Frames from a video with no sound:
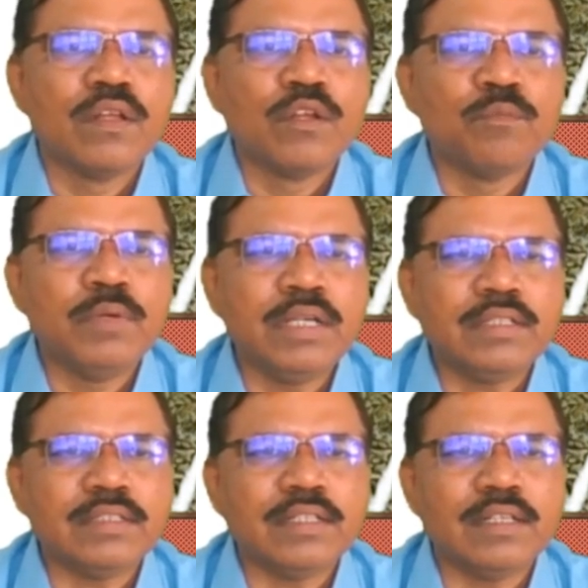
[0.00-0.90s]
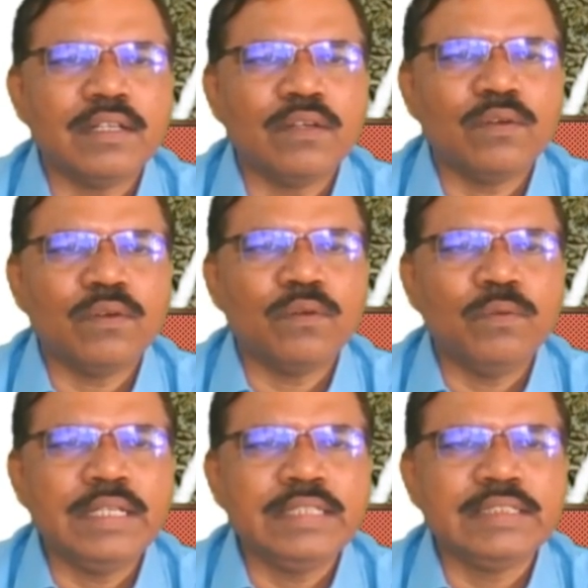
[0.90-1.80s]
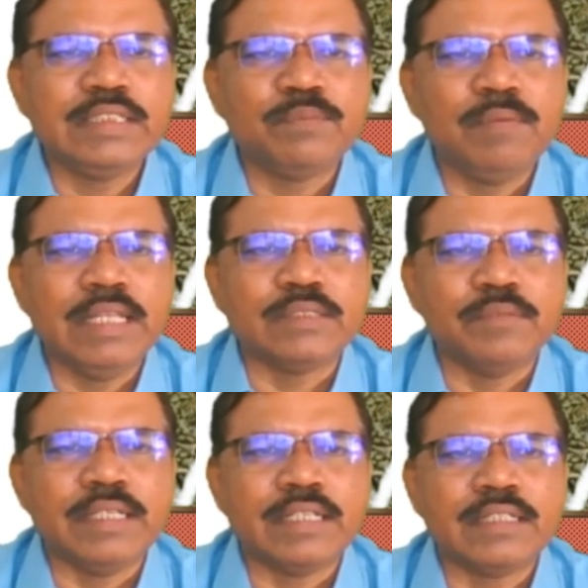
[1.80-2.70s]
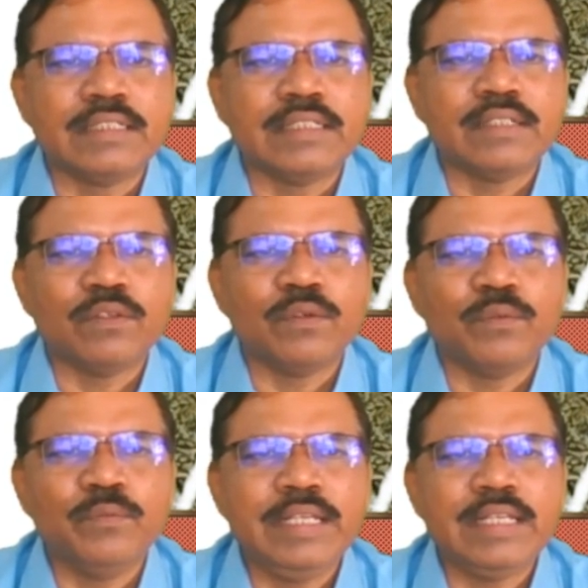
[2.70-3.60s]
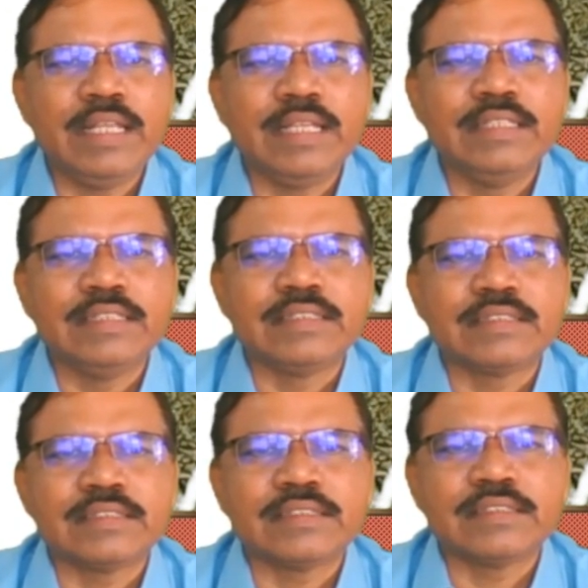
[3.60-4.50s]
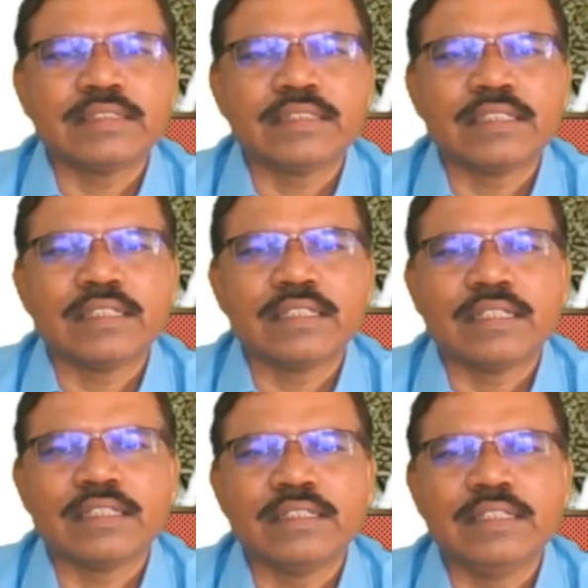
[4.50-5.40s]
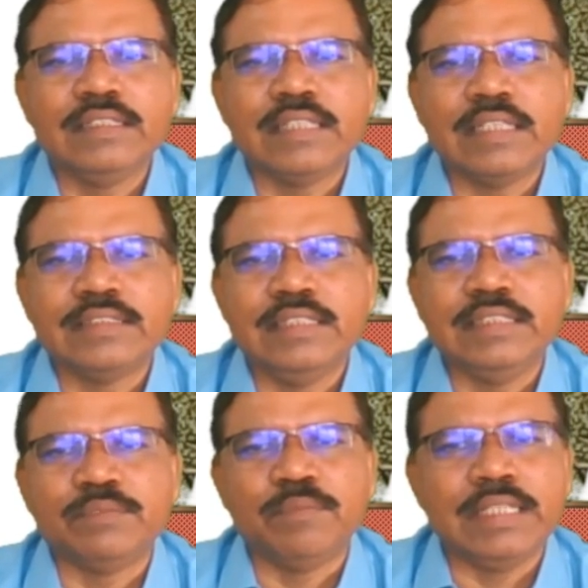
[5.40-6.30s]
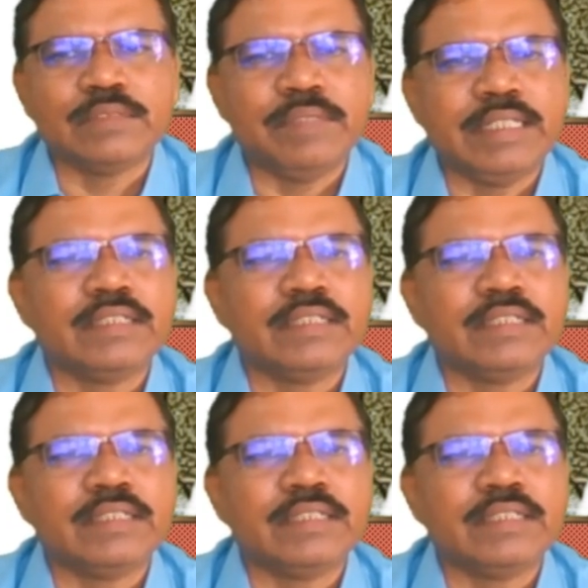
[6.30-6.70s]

But what is displacement? We take this as the displacement.